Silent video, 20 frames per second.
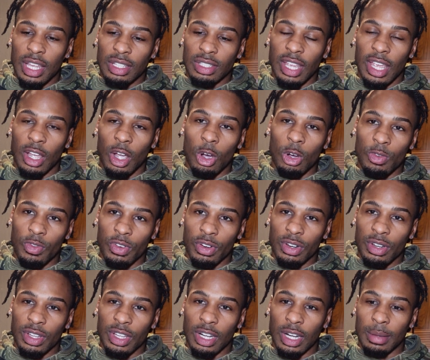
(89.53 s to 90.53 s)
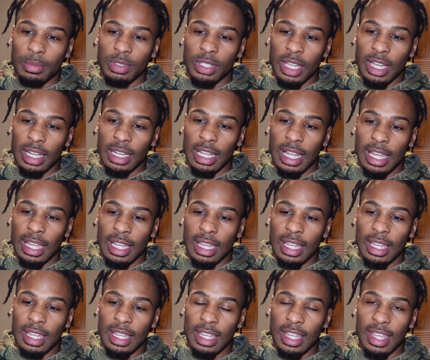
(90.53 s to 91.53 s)
take over, you know what I'm saying? Like,
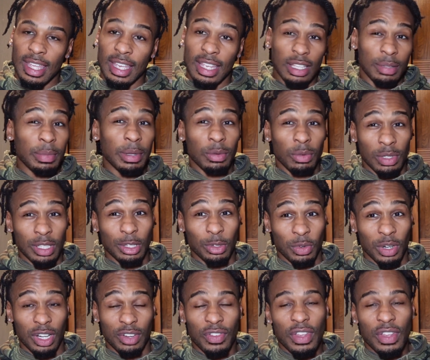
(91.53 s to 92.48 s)
it can be really rough.